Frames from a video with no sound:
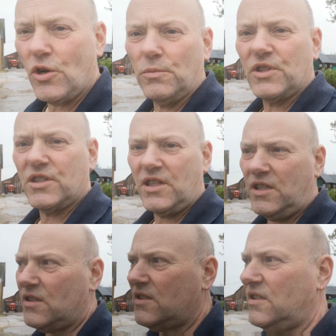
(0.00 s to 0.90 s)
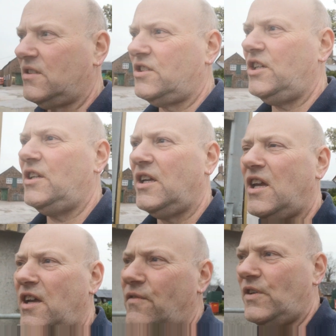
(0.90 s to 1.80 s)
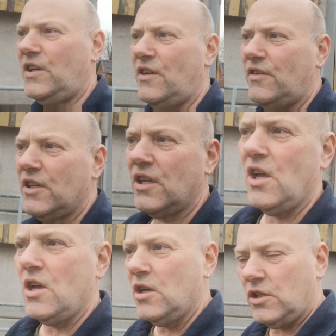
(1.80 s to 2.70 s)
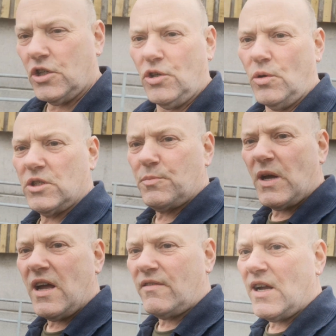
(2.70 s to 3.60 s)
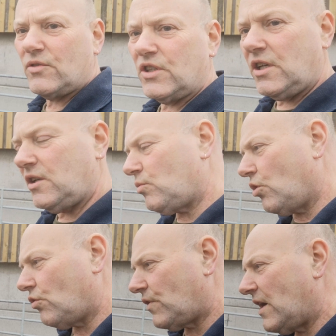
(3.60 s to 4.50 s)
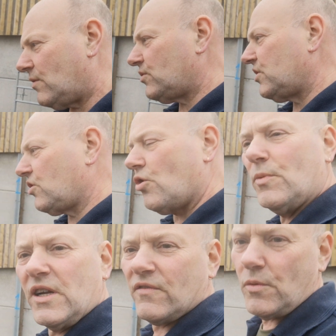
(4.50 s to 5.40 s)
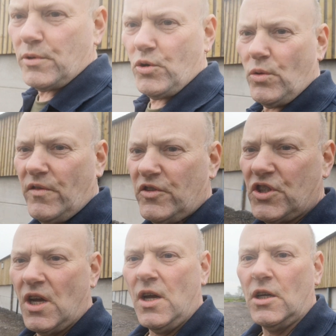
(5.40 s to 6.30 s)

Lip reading: come to see us at GDK Veneering, you can always park round here, walk round, come and have a brew with us.